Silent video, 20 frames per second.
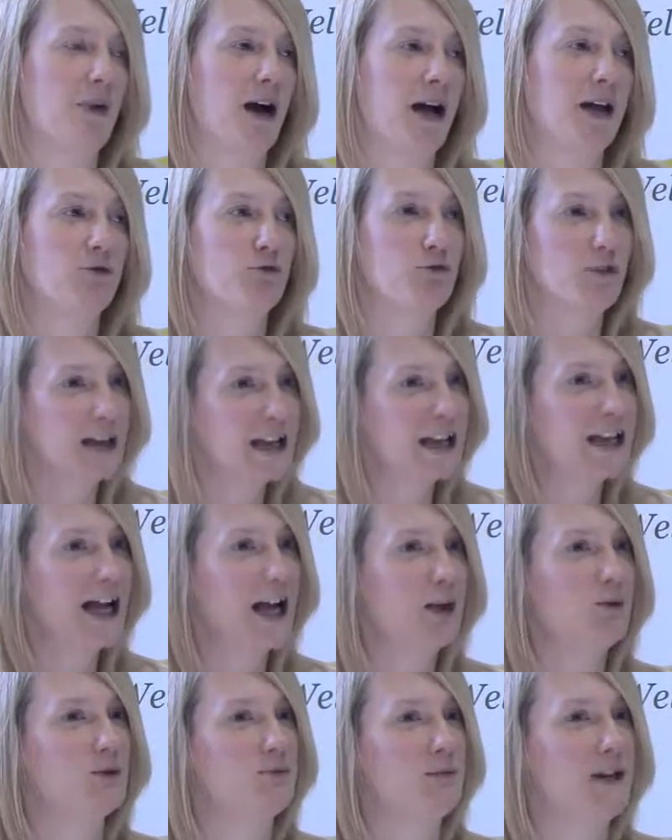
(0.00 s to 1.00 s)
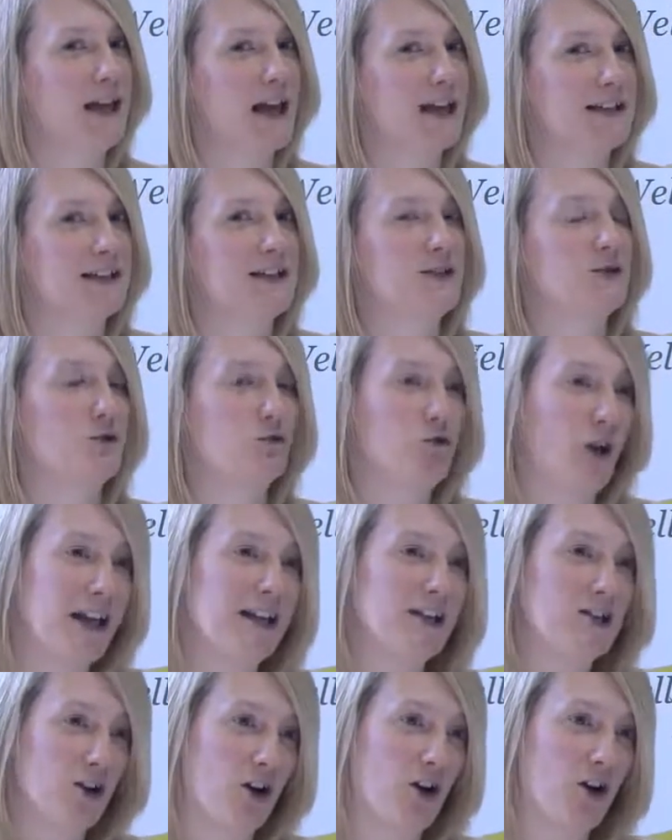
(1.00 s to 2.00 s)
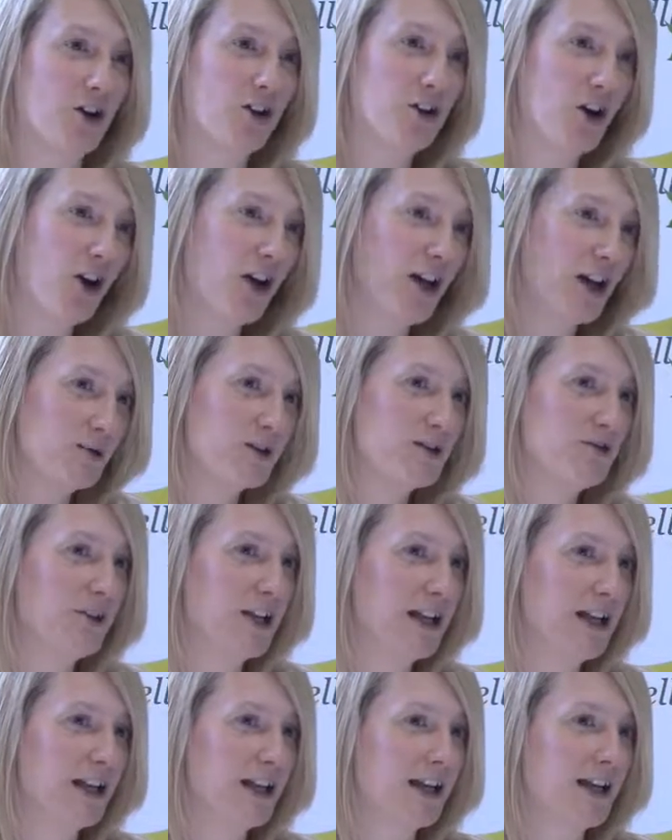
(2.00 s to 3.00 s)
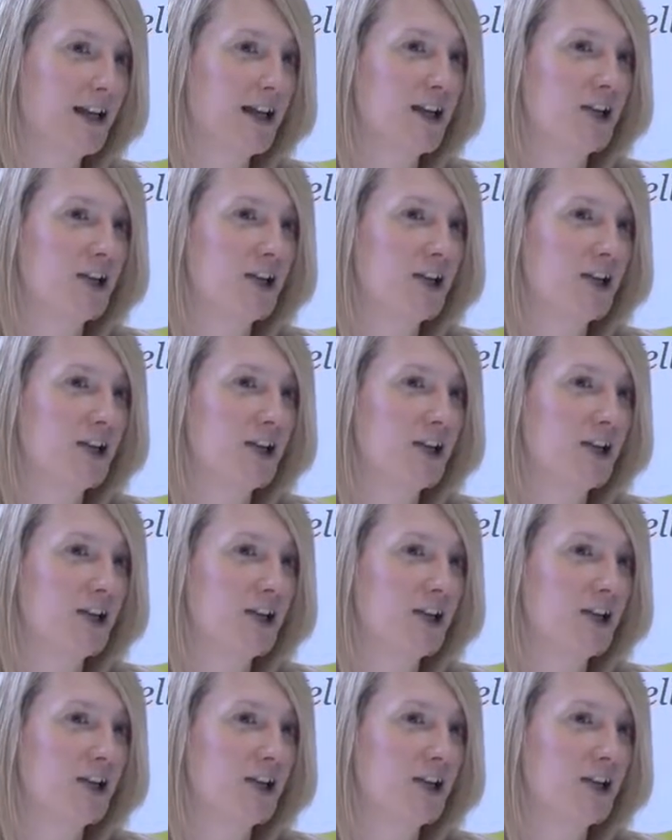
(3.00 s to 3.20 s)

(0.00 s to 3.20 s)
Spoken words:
It really helped me actually to write down how I was feeling,